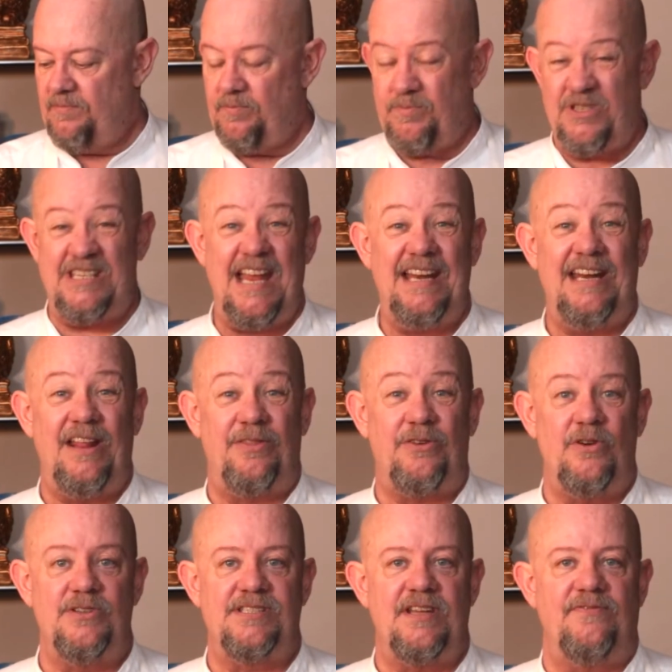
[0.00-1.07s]
Sending it through
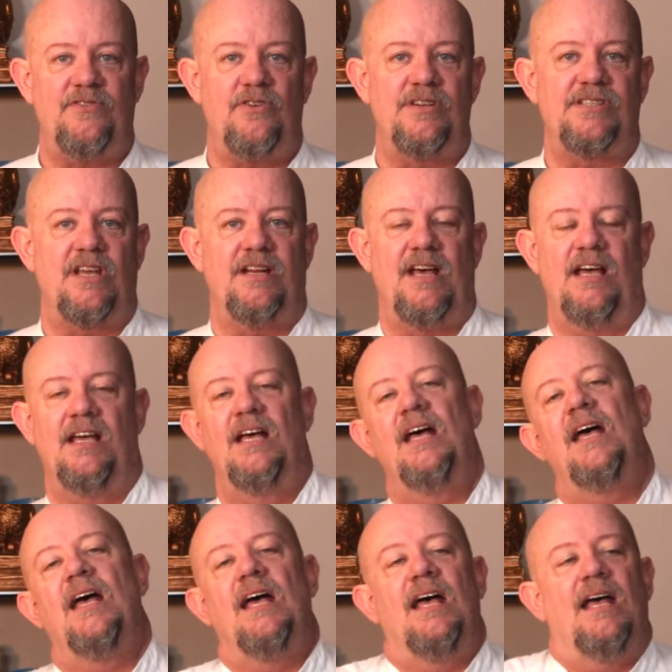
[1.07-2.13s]
a sifter is going to
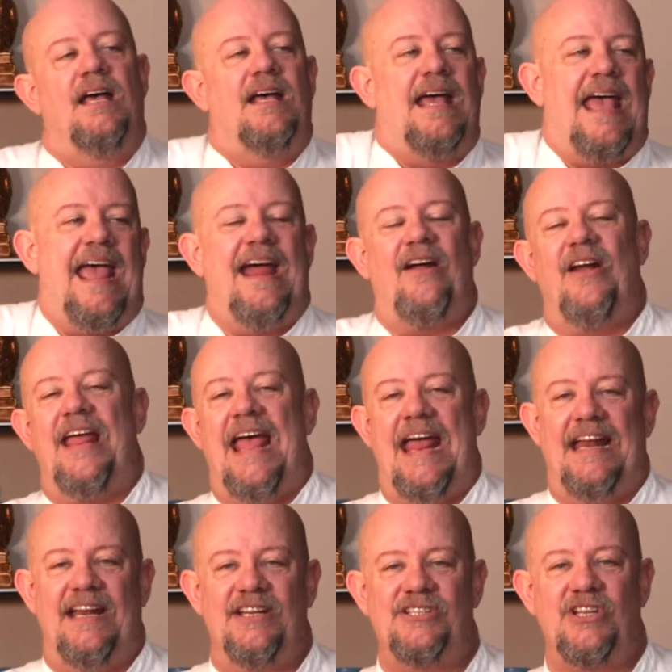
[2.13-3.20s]
aerate
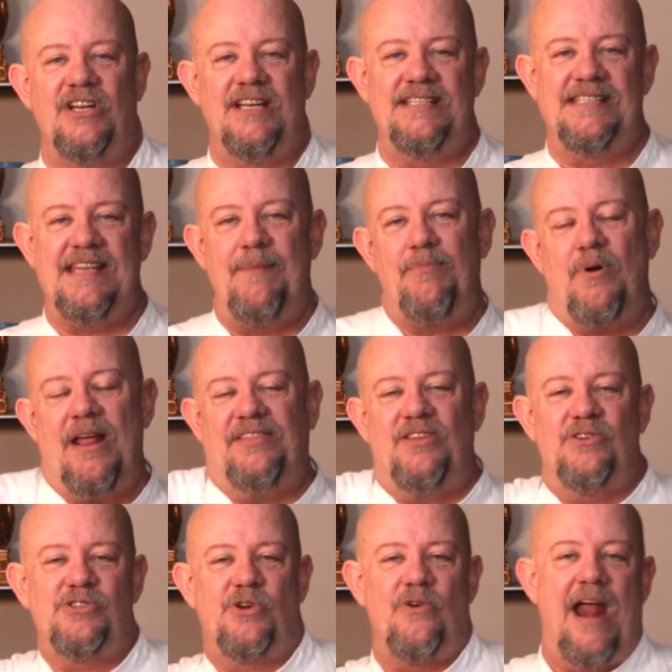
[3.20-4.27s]
it. It's going to separate
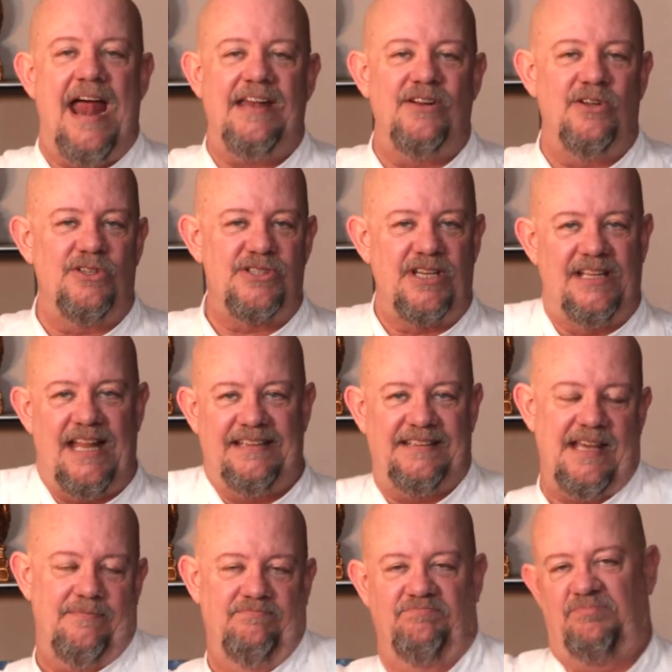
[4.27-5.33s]
those granules and let
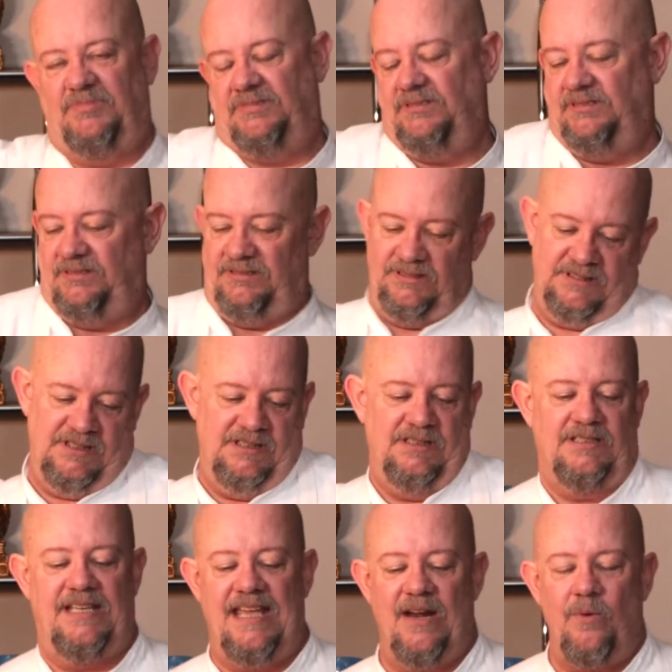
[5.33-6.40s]
them
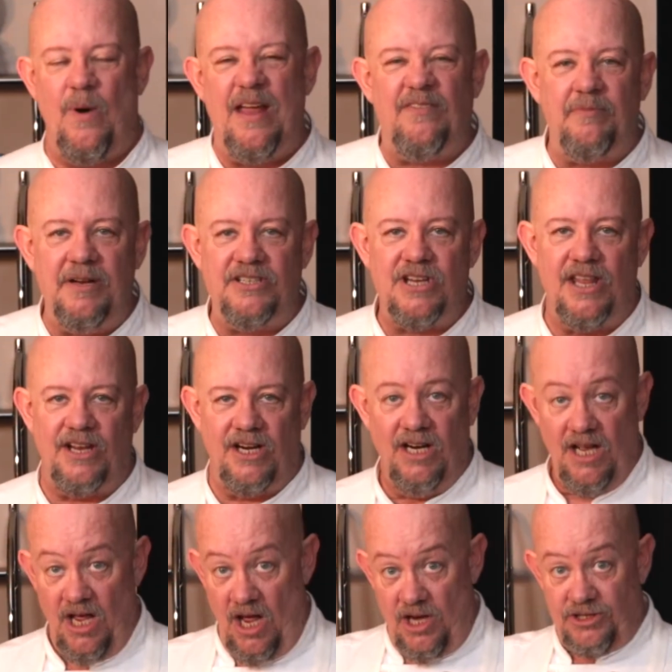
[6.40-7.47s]
get away from each other
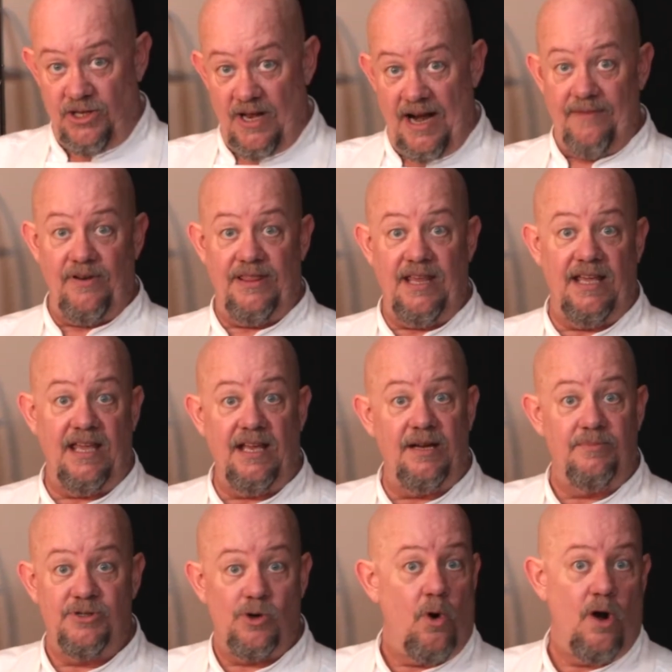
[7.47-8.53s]
so that everything can
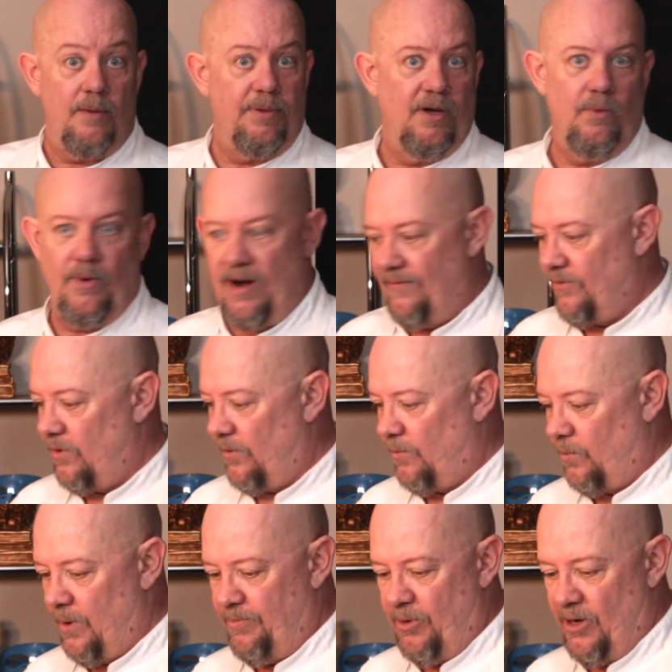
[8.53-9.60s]
absorb whatever
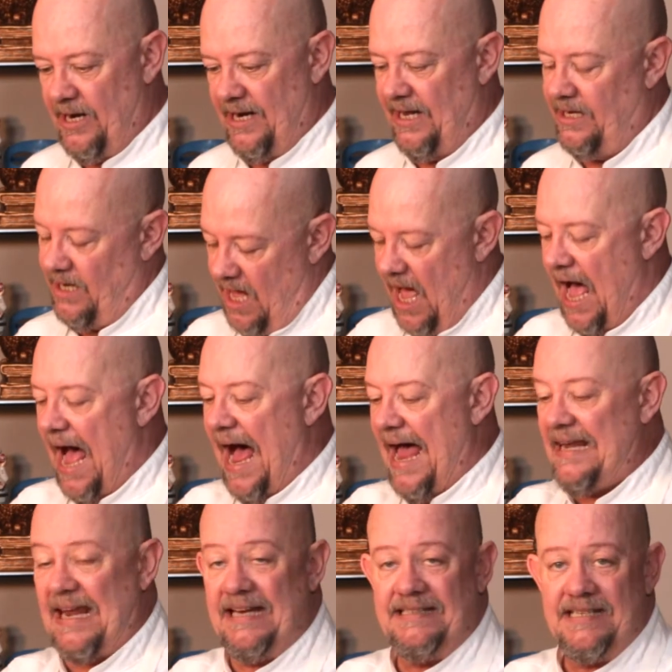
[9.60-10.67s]
we put in it. I
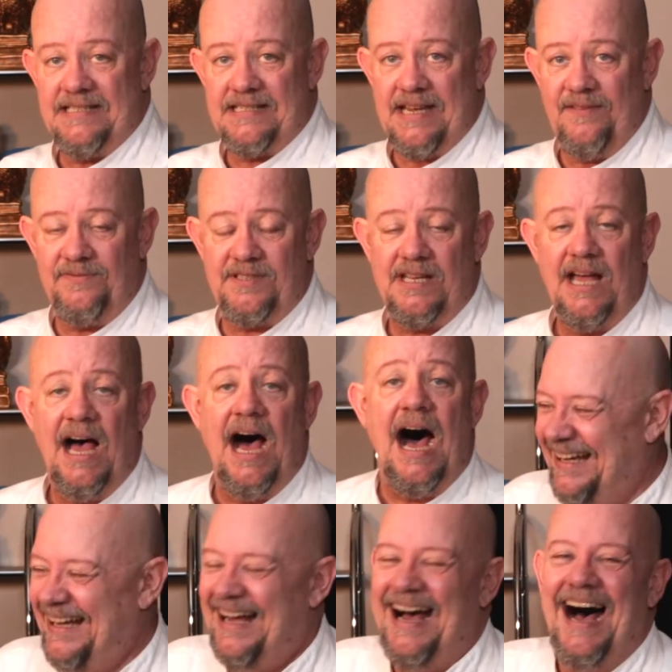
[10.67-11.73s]
like to sift.
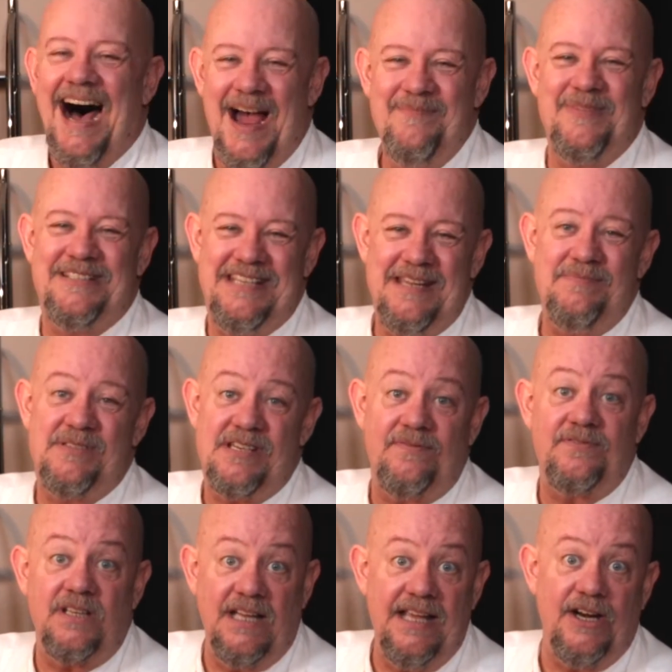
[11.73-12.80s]
I'm the team
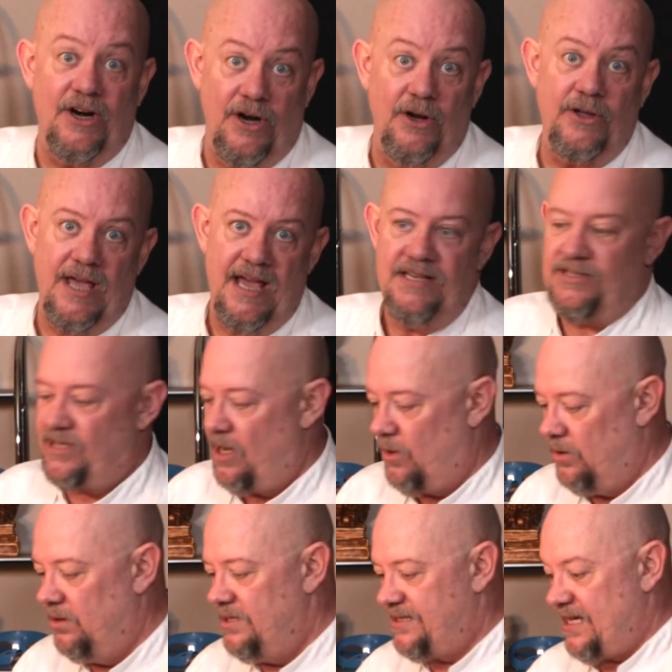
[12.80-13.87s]
sift leader, okay?
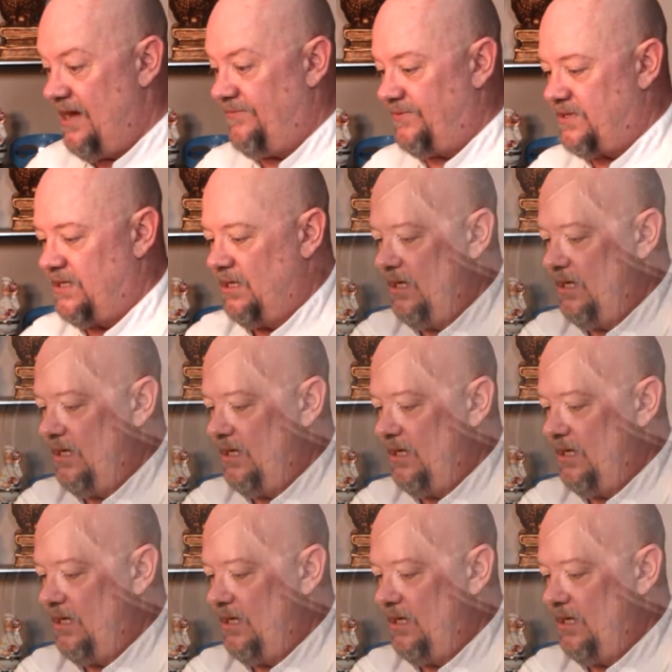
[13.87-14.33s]
So sift.